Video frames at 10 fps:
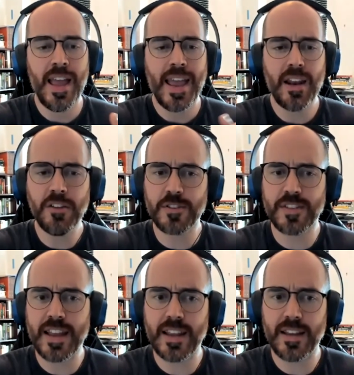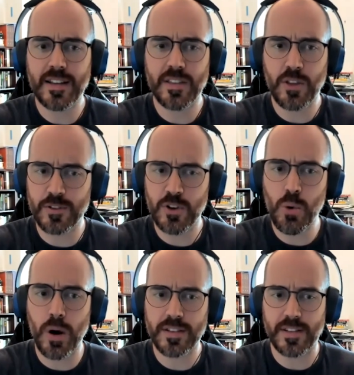And understanding those
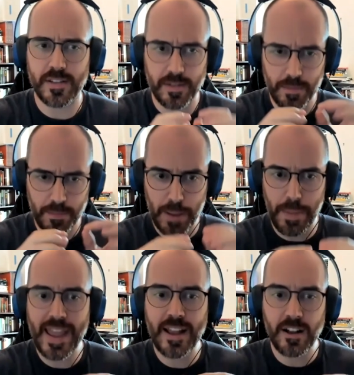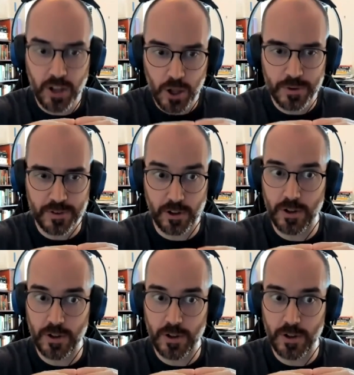nuances by paying close